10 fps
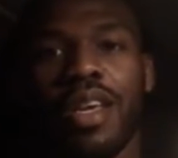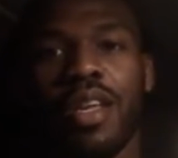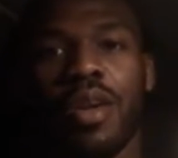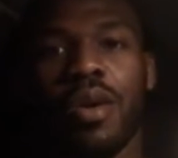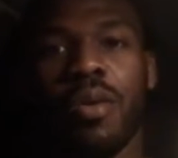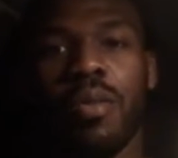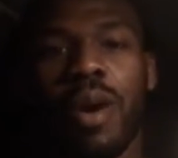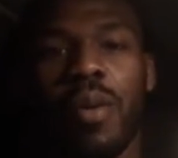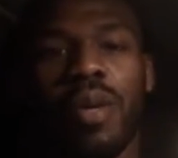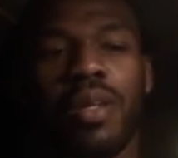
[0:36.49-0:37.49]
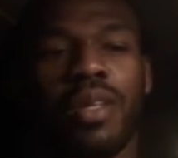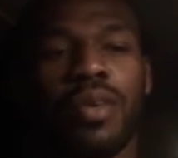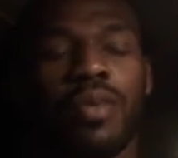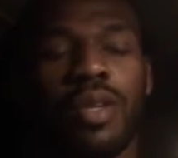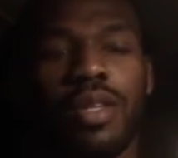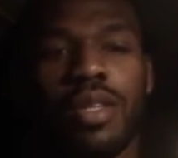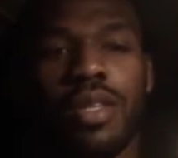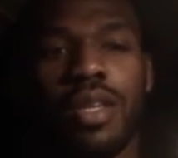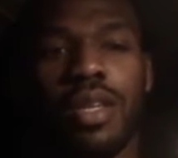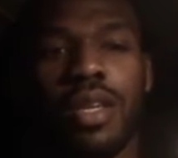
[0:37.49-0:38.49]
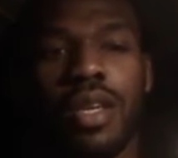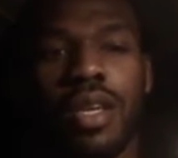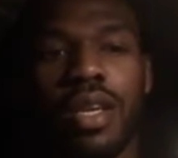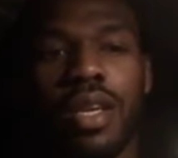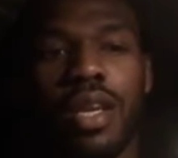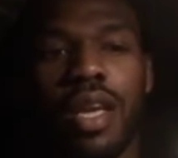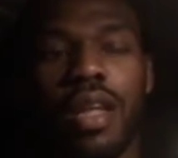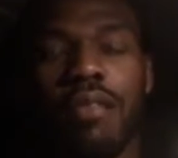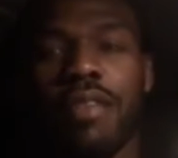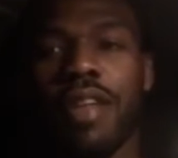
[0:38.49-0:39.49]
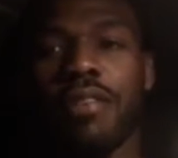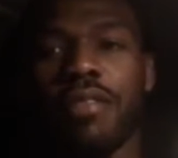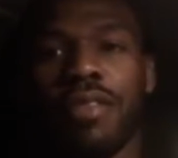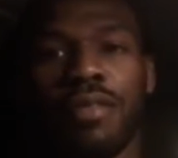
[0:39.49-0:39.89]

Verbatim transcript: You know, Muhammad Ali was innovative.